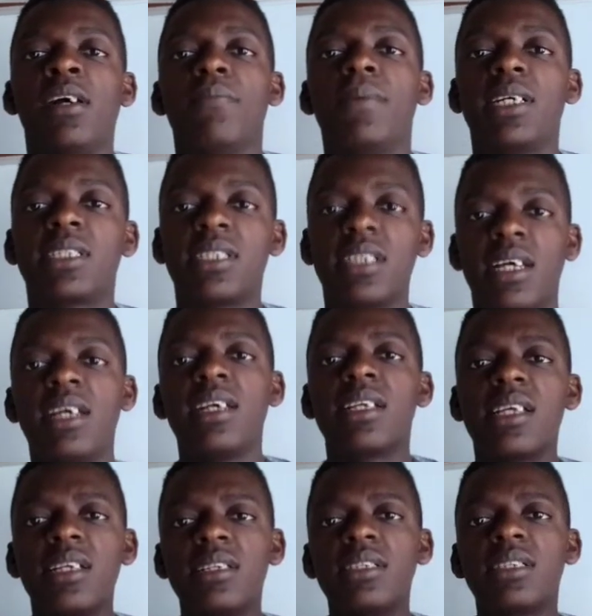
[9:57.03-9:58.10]
But
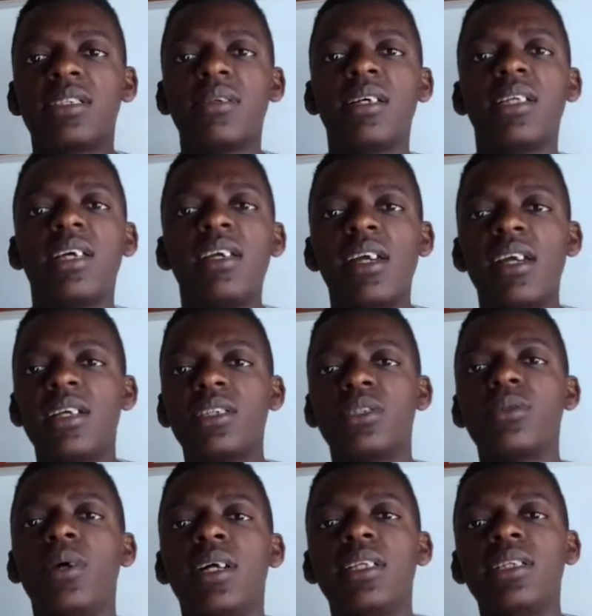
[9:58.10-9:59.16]
they
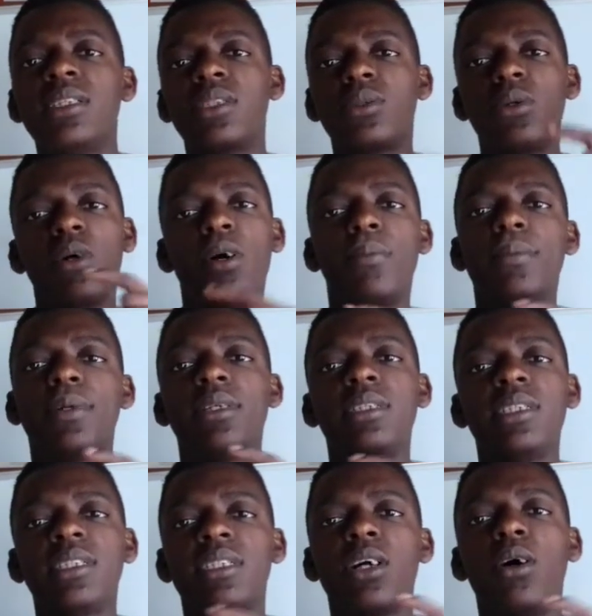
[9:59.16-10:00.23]
ensure these hormones
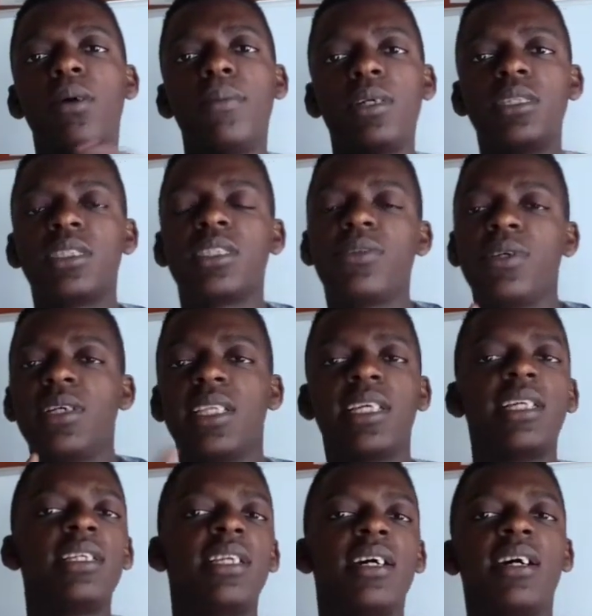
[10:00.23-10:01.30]

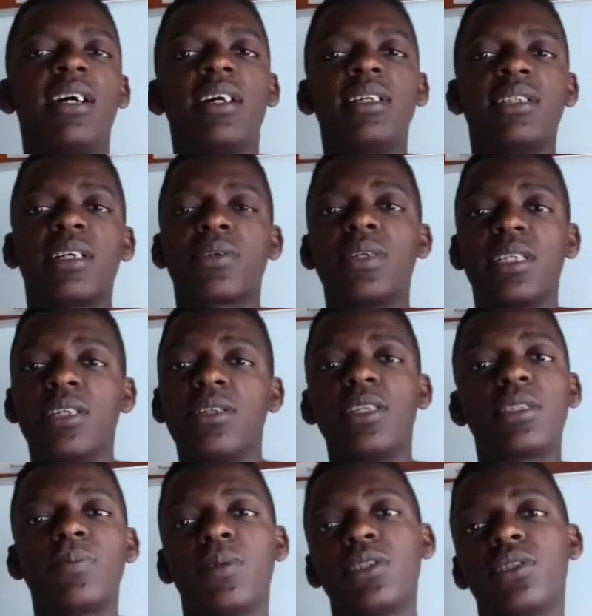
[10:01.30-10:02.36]
within the integrated
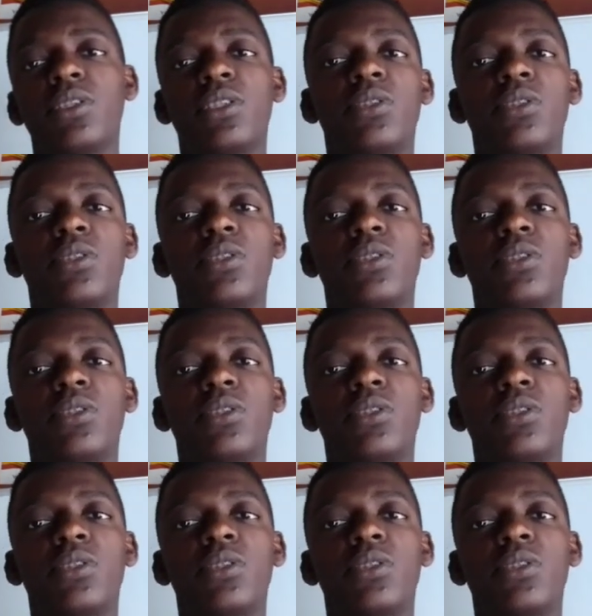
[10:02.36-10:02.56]
response to